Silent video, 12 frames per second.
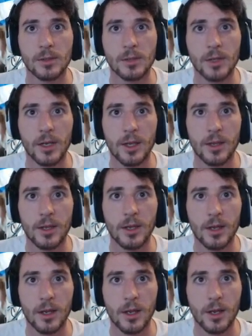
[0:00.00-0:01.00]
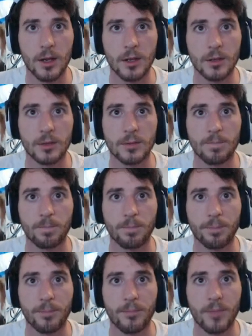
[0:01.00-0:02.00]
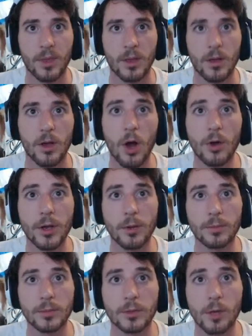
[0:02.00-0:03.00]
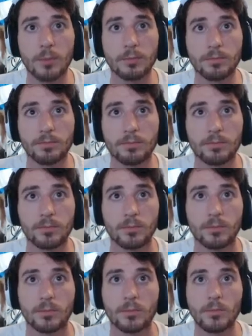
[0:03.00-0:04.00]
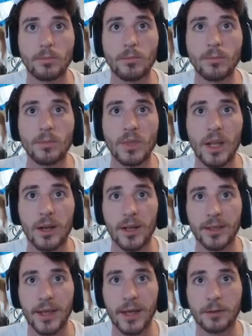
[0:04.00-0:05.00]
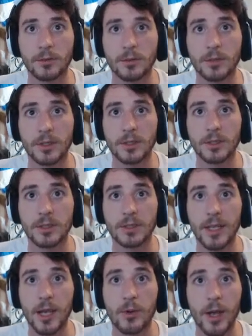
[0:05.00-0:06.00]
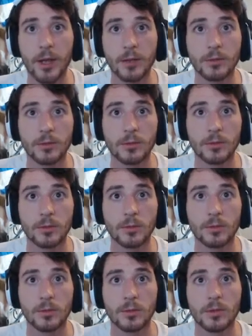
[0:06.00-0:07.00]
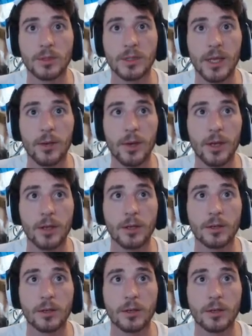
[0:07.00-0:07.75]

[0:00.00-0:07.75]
Anything? Oh no, nope. I don't like that. Stay away. Stay away.